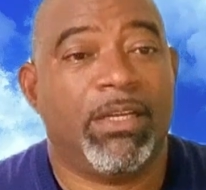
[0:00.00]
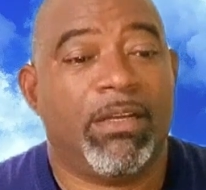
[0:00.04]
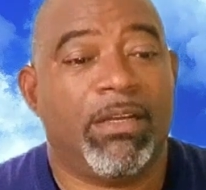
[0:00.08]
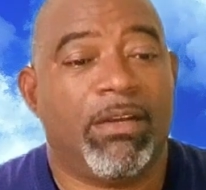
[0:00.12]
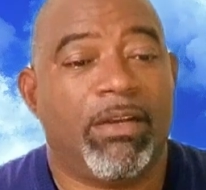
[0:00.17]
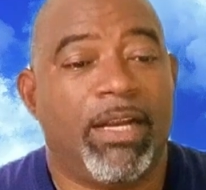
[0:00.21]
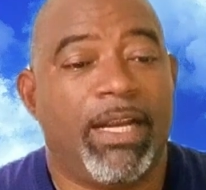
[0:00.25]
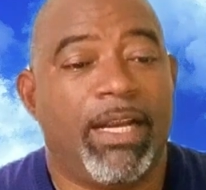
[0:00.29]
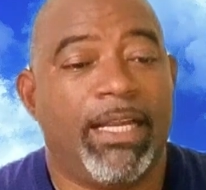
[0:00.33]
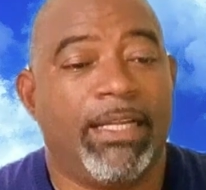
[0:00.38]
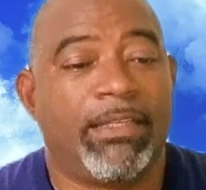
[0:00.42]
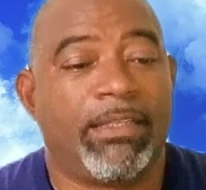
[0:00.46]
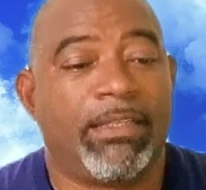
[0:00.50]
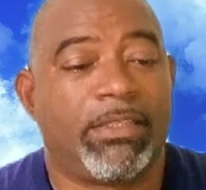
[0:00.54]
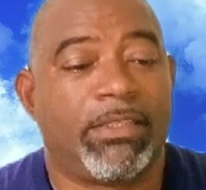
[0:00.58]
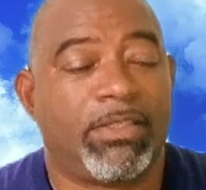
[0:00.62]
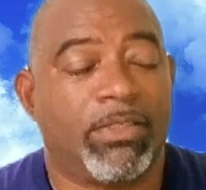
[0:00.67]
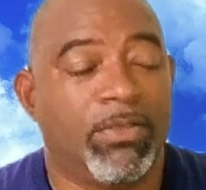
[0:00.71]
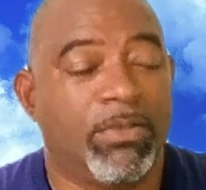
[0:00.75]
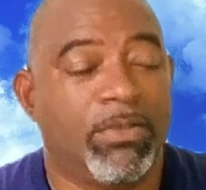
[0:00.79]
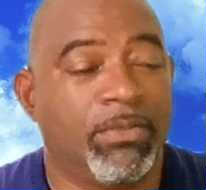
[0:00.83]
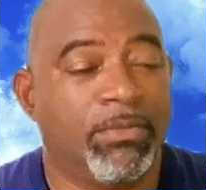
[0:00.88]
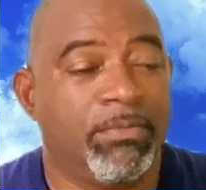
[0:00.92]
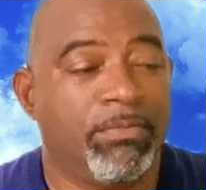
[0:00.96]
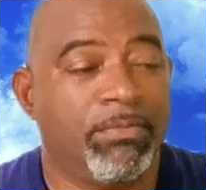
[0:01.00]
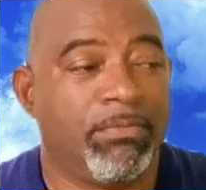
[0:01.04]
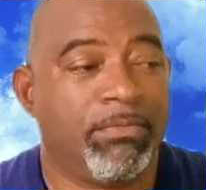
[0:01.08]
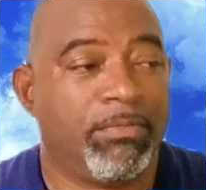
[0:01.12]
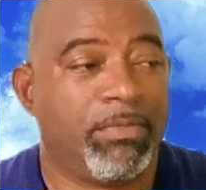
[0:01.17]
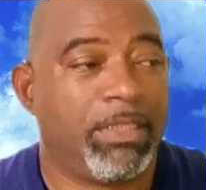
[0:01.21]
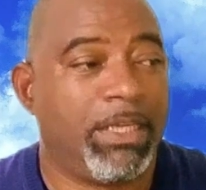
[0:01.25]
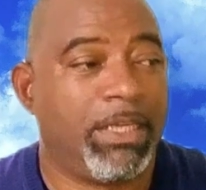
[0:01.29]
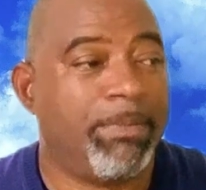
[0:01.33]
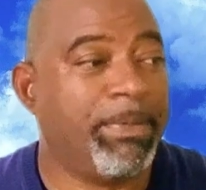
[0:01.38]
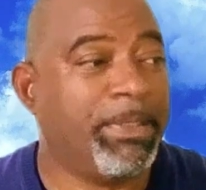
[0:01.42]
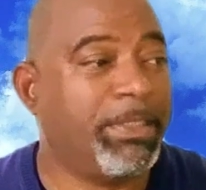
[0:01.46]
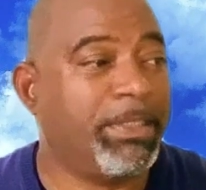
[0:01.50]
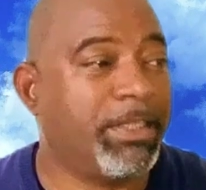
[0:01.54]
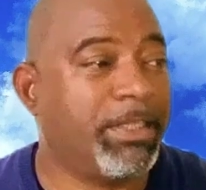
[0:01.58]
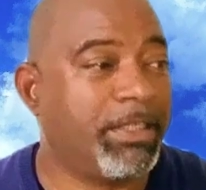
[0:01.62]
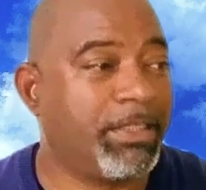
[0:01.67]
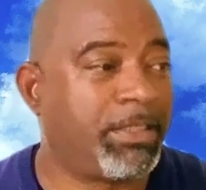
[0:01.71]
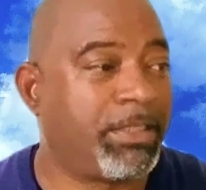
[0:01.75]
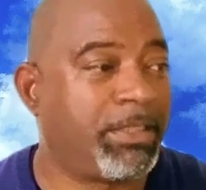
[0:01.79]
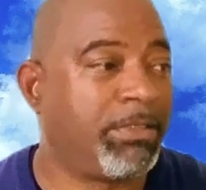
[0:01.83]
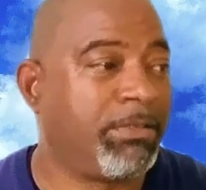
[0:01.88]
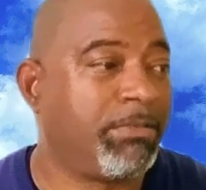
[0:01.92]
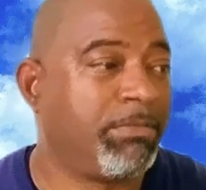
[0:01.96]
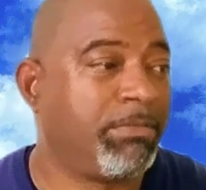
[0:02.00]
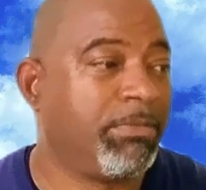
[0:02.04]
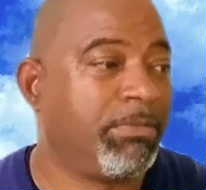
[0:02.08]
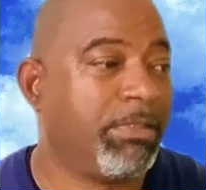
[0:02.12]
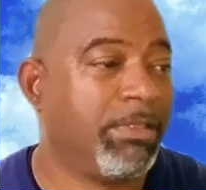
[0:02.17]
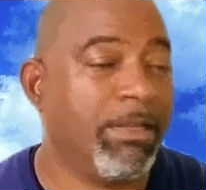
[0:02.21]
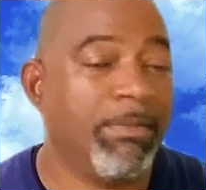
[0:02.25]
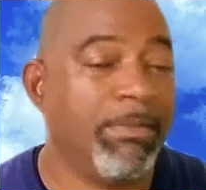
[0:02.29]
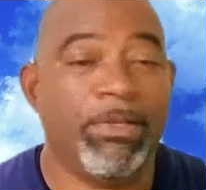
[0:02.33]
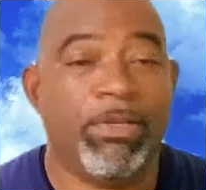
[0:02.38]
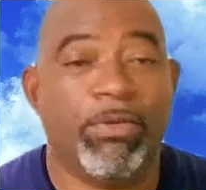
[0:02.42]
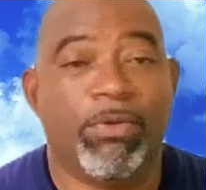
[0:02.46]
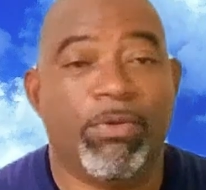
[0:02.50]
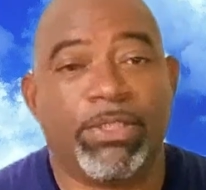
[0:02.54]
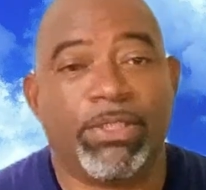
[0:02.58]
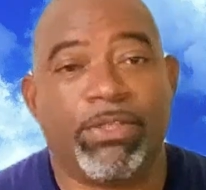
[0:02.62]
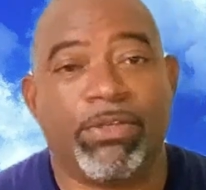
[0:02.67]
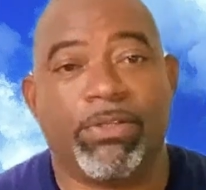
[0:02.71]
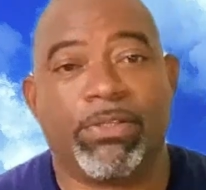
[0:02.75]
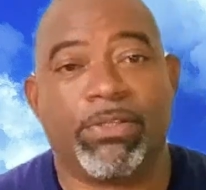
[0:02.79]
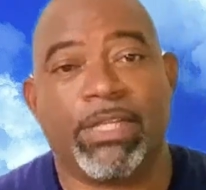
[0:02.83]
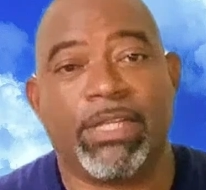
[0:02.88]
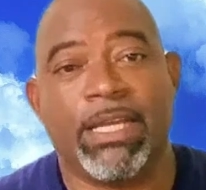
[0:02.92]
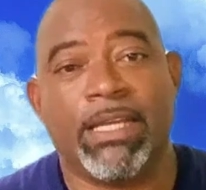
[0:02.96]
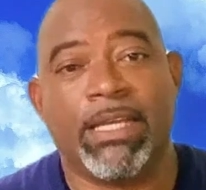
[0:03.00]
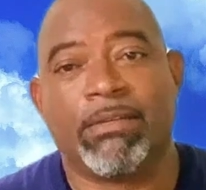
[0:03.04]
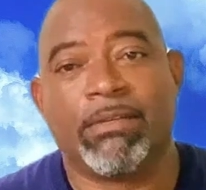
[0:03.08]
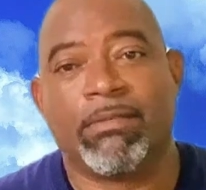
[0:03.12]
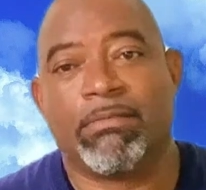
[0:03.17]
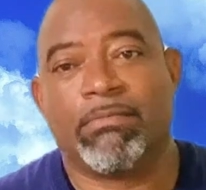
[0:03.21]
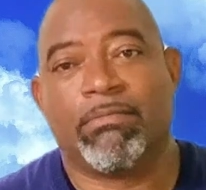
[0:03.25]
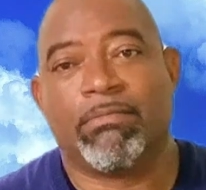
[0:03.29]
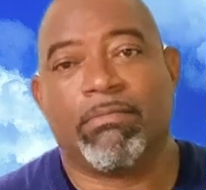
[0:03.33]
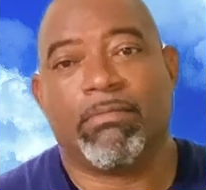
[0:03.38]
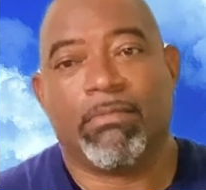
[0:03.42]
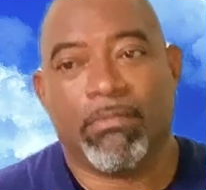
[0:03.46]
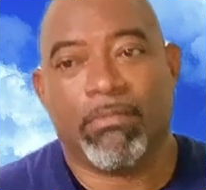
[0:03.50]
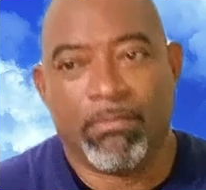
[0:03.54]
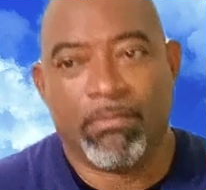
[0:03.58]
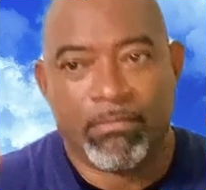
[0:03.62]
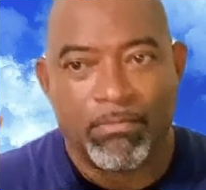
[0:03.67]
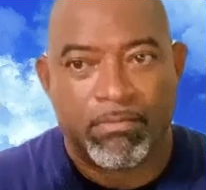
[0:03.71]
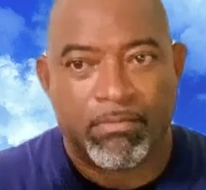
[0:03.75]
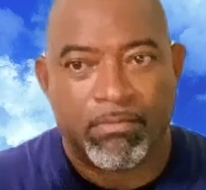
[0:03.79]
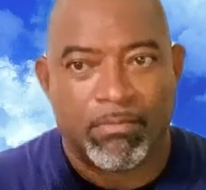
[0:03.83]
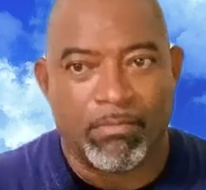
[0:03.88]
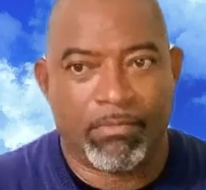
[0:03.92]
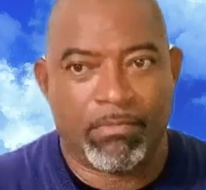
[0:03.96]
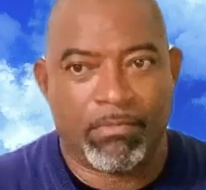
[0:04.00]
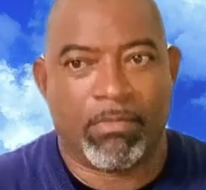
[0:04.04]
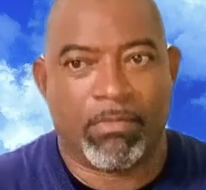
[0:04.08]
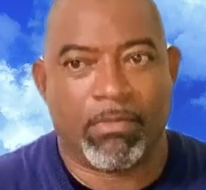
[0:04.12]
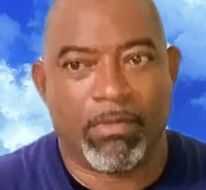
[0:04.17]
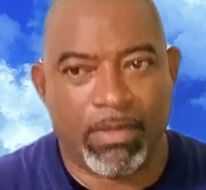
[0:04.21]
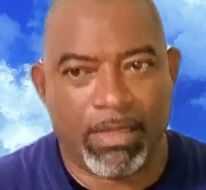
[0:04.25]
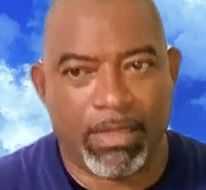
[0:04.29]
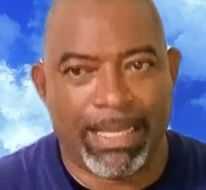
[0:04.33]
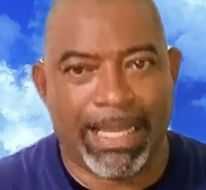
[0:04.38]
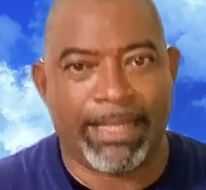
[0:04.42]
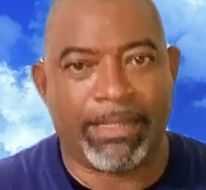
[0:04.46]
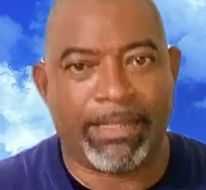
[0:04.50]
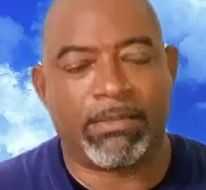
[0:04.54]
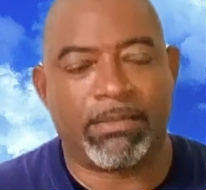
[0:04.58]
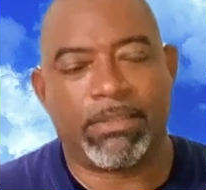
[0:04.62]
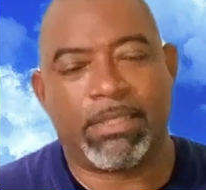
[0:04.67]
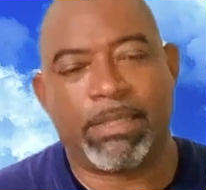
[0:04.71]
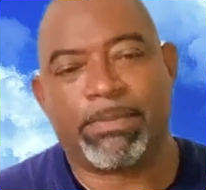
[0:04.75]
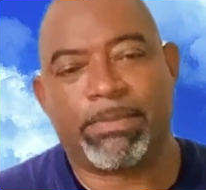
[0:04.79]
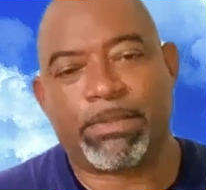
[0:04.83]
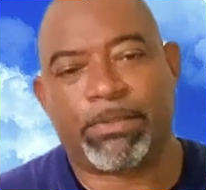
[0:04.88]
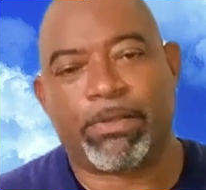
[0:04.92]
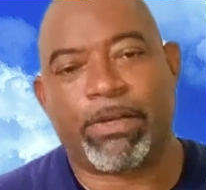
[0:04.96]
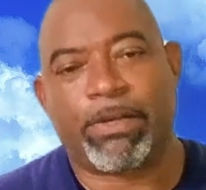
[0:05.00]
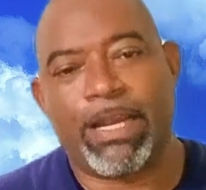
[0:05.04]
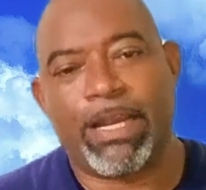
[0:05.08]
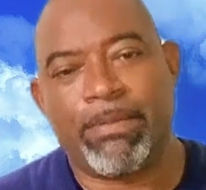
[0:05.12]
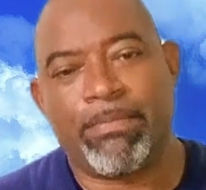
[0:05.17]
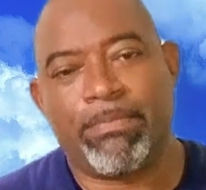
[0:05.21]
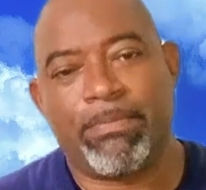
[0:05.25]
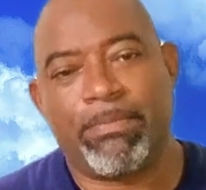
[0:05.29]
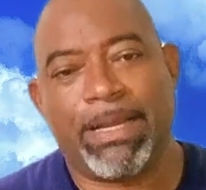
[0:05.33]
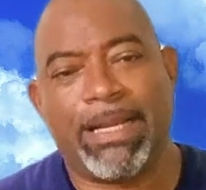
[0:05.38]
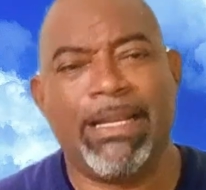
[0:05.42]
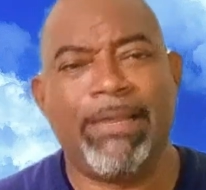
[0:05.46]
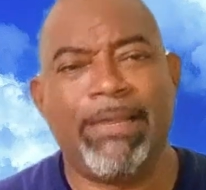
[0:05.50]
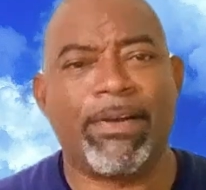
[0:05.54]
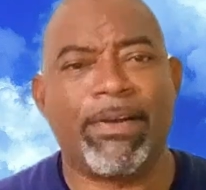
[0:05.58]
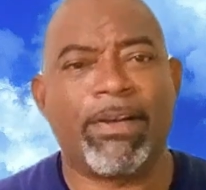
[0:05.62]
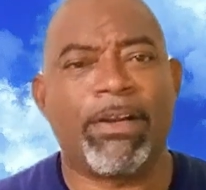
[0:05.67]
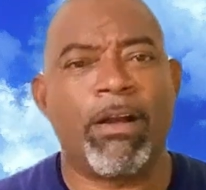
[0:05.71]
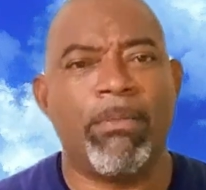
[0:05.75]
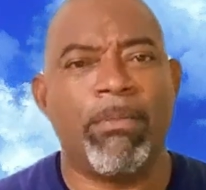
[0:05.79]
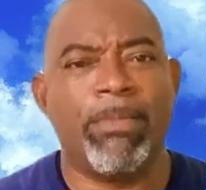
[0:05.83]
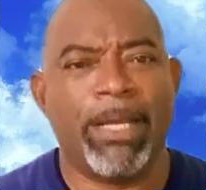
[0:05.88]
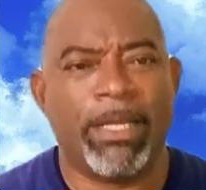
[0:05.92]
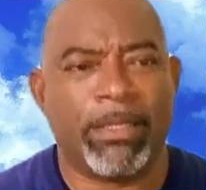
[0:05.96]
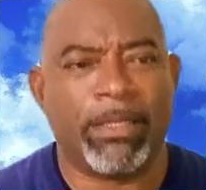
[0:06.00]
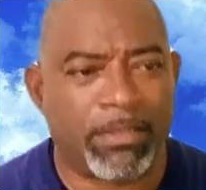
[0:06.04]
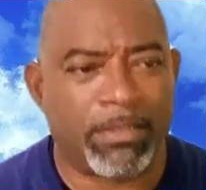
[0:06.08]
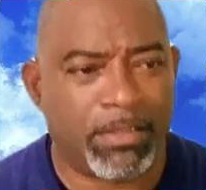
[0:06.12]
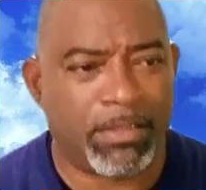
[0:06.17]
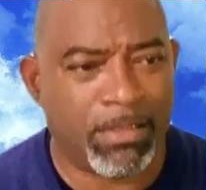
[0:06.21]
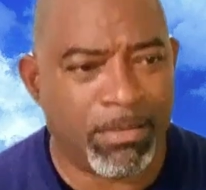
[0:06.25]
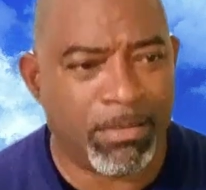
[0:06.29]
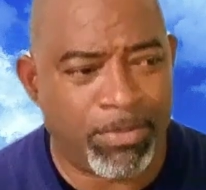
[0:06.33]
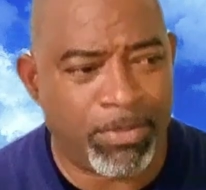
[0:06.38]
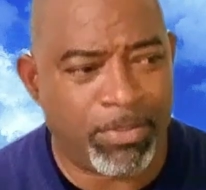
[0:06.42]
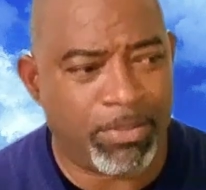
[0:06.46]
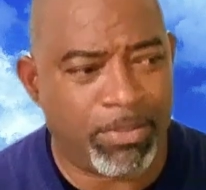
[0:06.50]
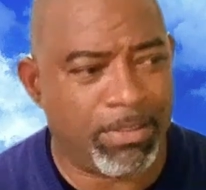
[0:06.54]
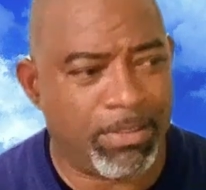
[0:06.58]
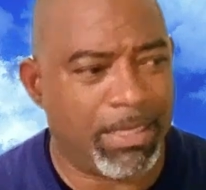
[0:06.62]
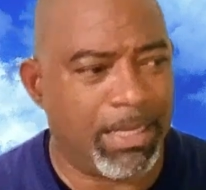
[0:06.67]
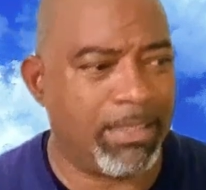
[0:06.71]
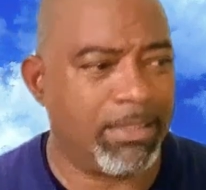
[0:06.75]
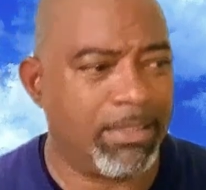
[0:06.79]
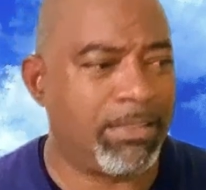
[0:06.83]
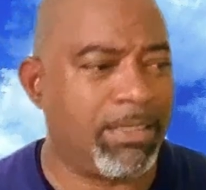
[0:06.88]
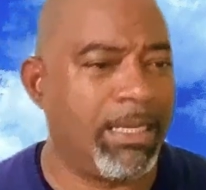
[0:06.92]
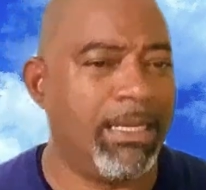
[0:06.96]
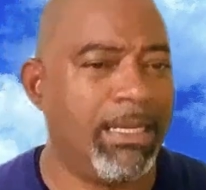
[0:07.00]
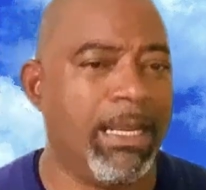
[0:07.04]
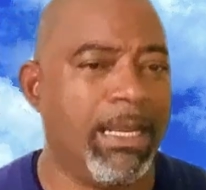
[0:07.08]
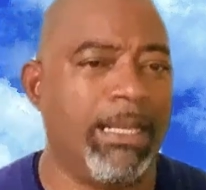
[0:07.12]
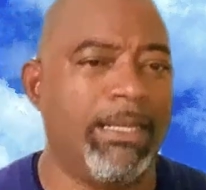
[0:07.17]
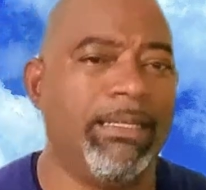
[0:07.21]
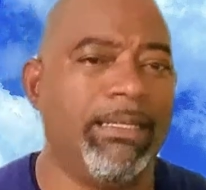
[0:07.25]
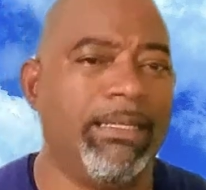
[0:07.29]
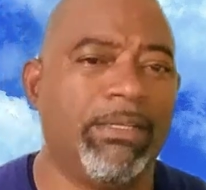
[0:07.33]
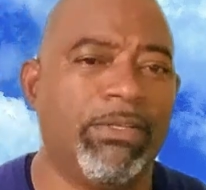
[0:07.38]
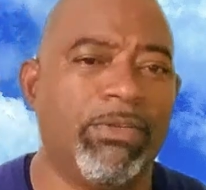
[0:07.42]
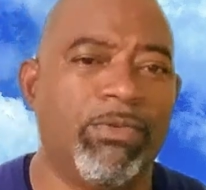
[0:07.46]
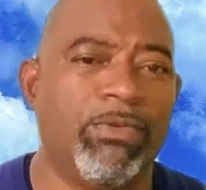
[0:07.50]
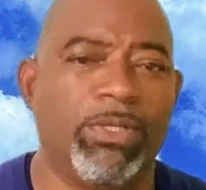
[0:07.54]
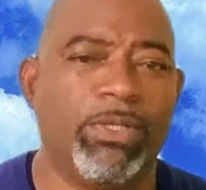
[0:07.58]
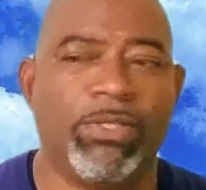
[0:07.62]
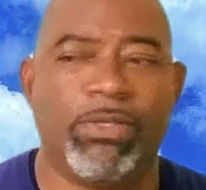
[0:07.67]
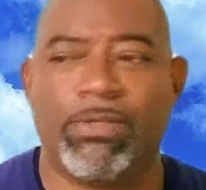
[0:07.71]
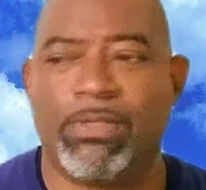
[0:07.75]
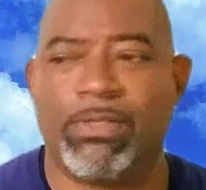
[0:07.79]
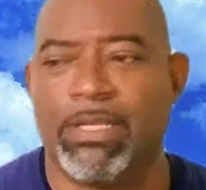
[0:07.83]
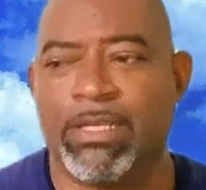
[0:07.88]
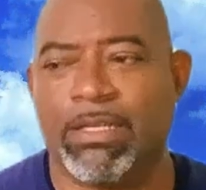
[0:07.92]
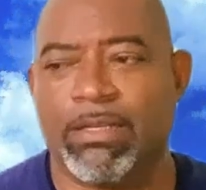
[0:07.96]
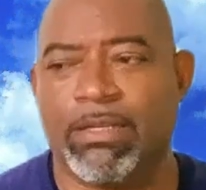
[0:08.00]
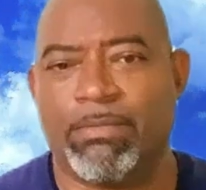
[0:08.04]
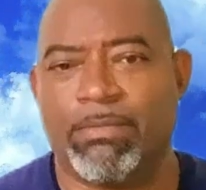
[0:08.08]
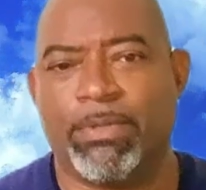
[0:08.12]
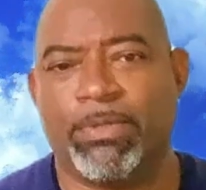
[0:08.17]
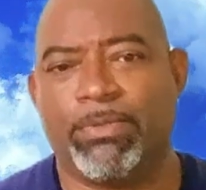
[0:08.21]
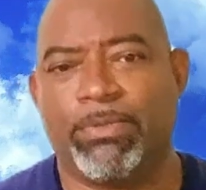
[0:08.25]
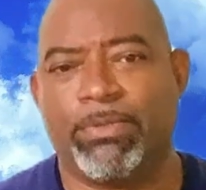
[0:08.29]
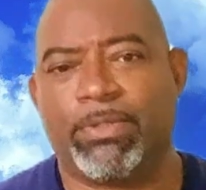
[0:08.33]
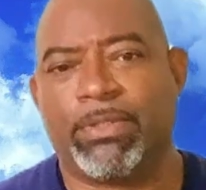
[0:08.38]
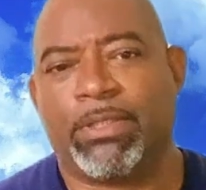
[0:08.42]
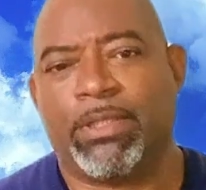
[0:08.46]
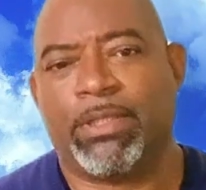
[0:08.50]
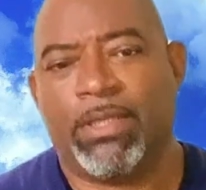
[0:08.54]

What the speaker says: All right, so keep in touch. Let me know what you all think. Like, subscribe, and leave a comment. Come on, guys. I need to know what you're thinking about.